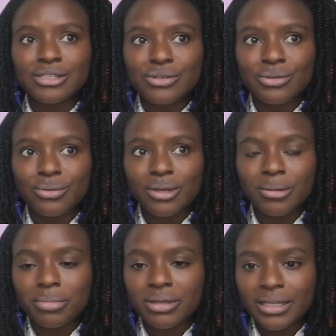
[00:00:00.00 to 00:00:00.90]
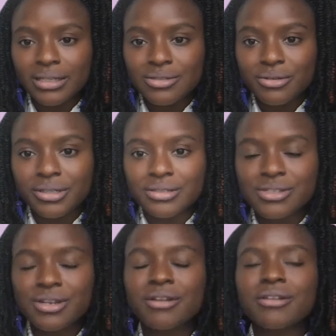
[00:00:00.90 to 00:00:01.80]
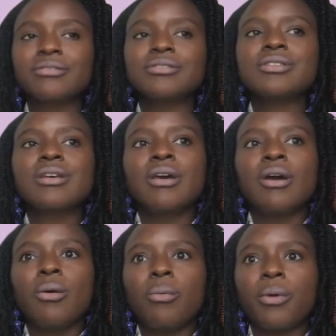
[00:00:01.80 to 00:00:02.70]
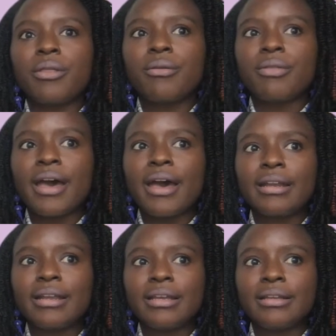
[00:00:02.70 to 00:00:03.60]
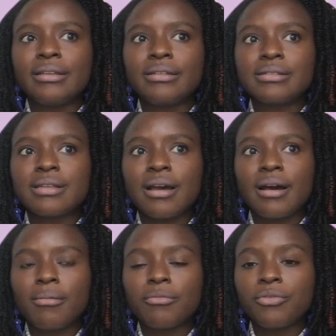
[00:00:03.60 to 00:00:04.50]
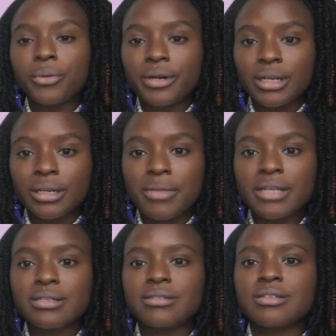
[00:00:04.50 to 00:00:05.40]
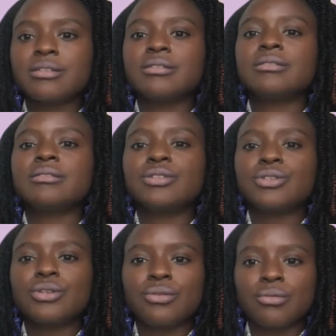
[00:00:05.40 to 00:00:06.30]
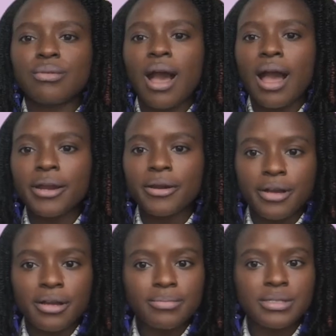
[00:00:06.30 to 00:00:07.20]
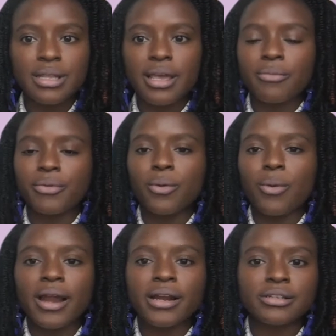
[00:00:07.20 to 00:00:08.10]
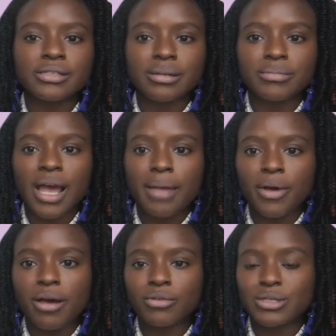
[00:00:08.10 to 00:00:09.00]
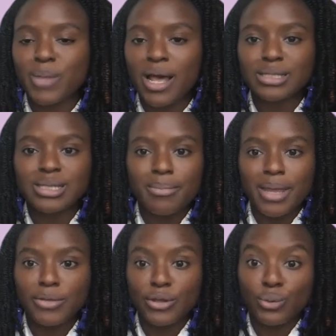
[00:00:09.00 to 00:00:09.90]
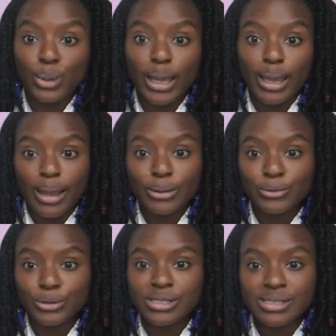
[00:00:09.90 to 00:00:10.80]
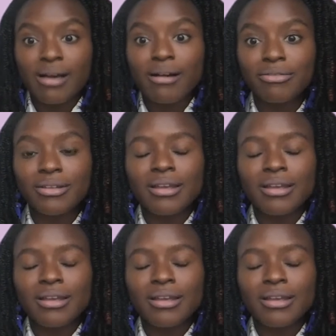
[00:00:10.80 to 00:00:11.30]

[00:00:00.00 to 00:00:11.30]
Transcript: to complaints or concerns, whether that is forwarding messages to higher ups that require some type of response that maybe you can't handle yourself.